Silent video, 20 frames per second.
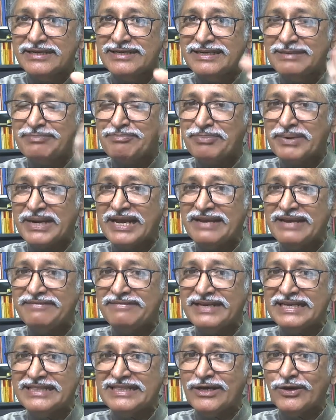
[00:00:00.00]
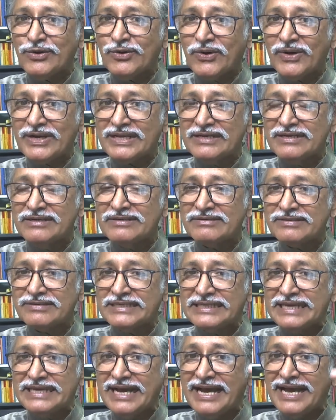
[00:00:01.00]
depriving the coconut
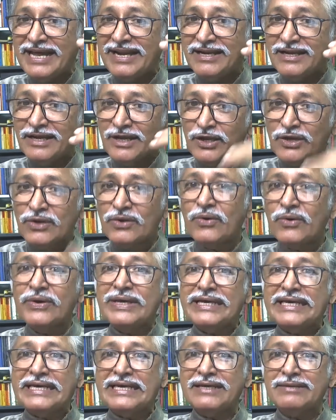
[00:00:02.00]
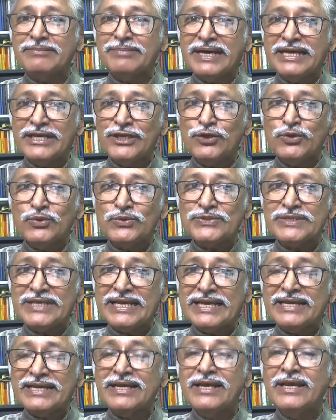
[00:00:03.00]
tree and growing by
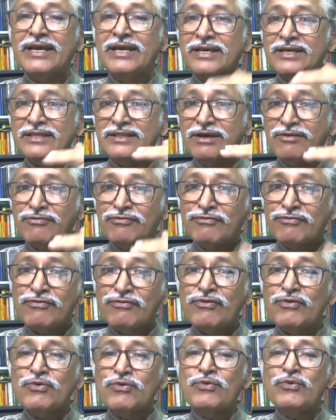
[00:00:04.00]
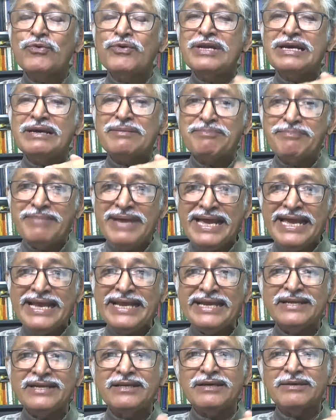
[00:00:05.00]
using the food
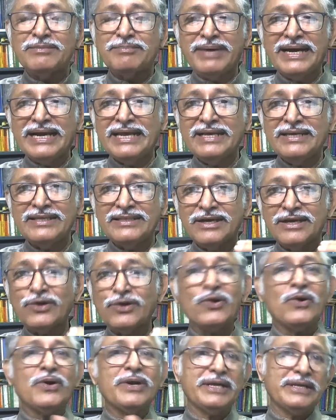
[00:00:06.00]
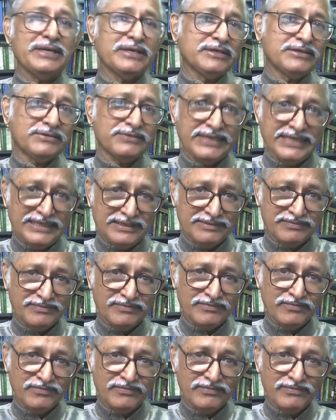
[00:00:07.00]
made by the coconut tree.
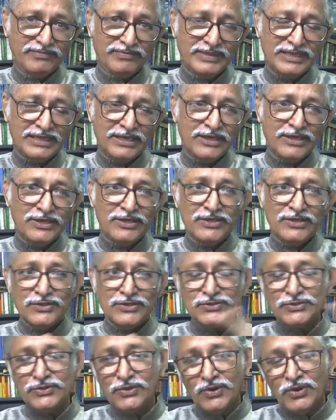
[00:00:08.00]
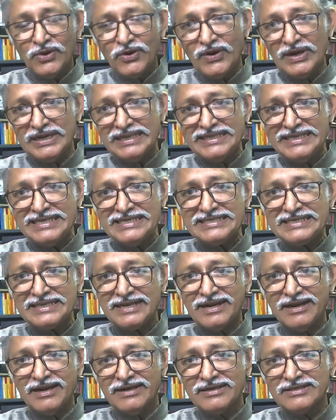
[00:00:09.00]
So, all these
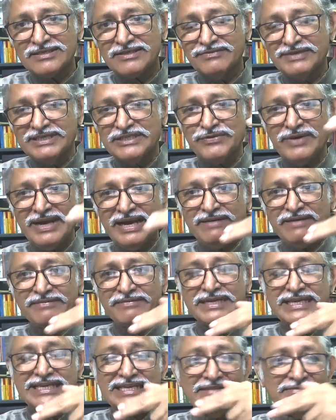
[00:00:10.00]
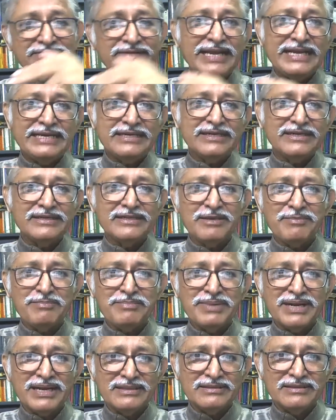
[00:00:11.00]
cults which have invaded the
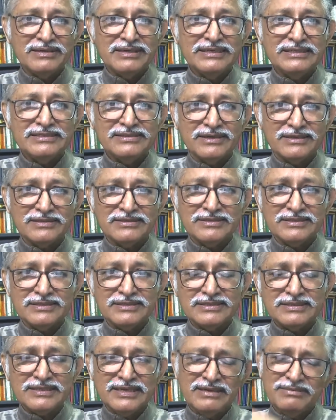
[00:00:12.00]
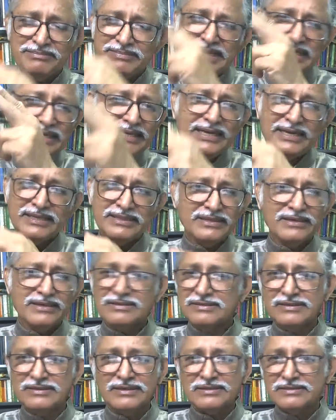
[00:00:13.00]
brethren churches and many
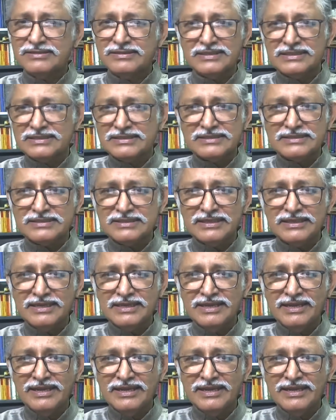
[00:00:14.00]
other churches,